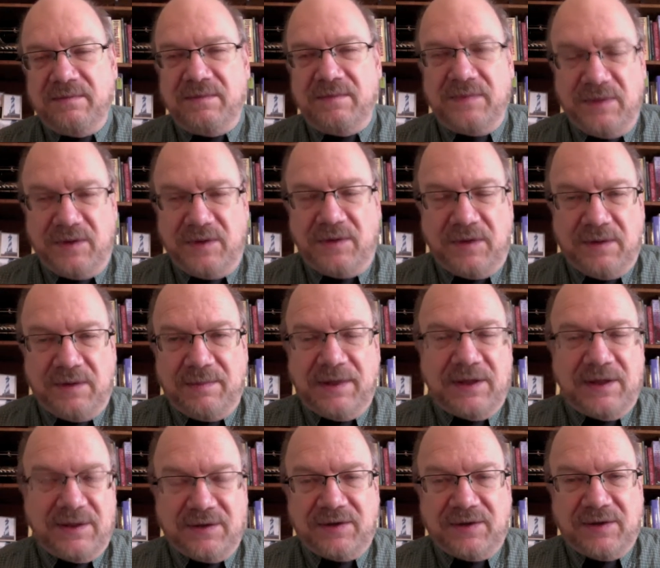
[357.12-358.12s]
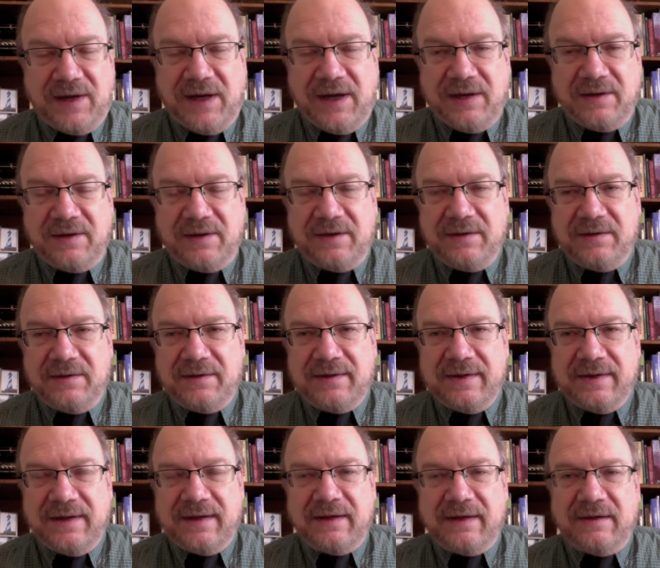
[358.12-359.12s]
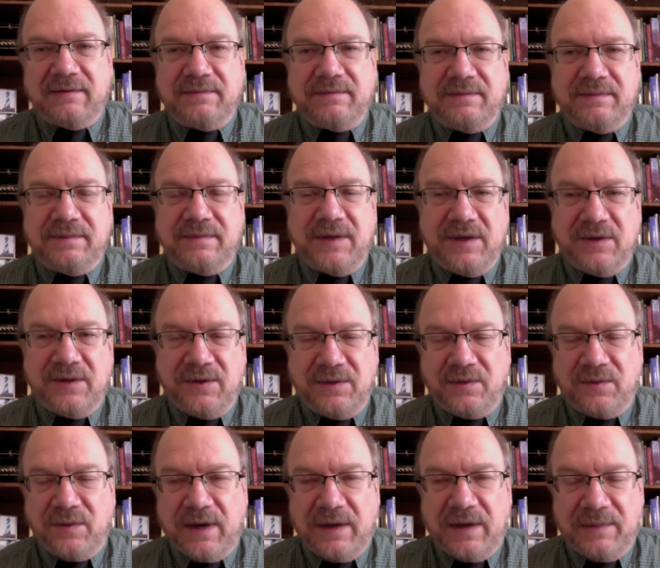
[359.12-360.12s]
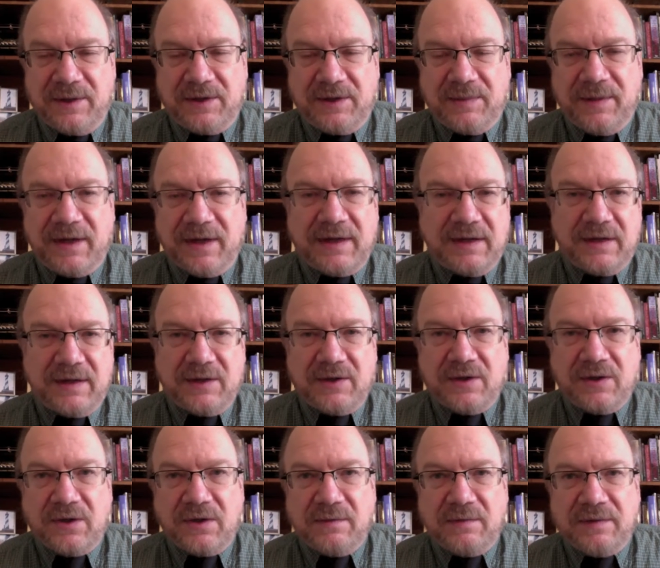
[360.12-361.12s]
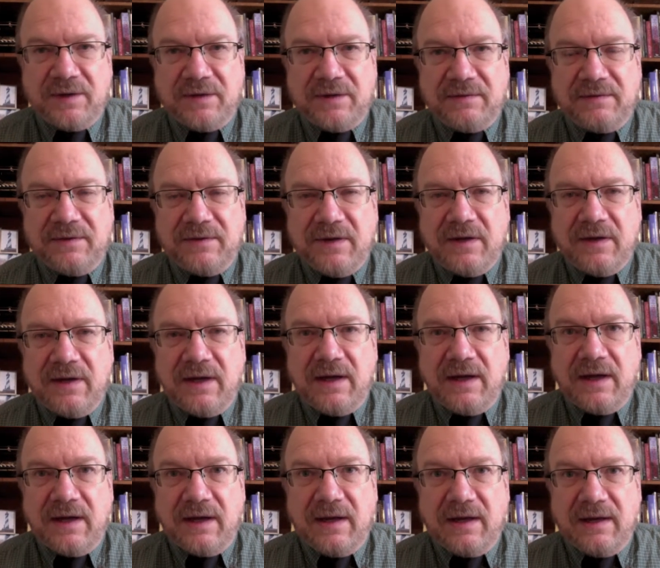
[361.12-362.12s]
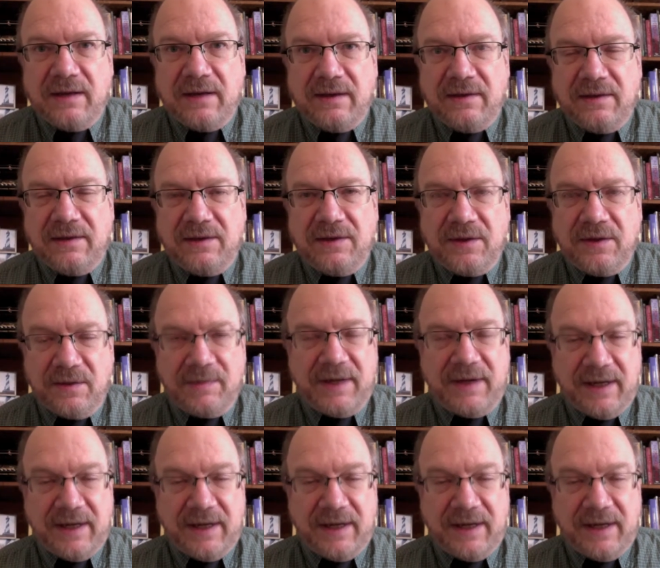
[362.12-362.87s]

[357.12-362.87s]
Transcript: Do they meet the standard? Here's what I'm expecting in terms of their being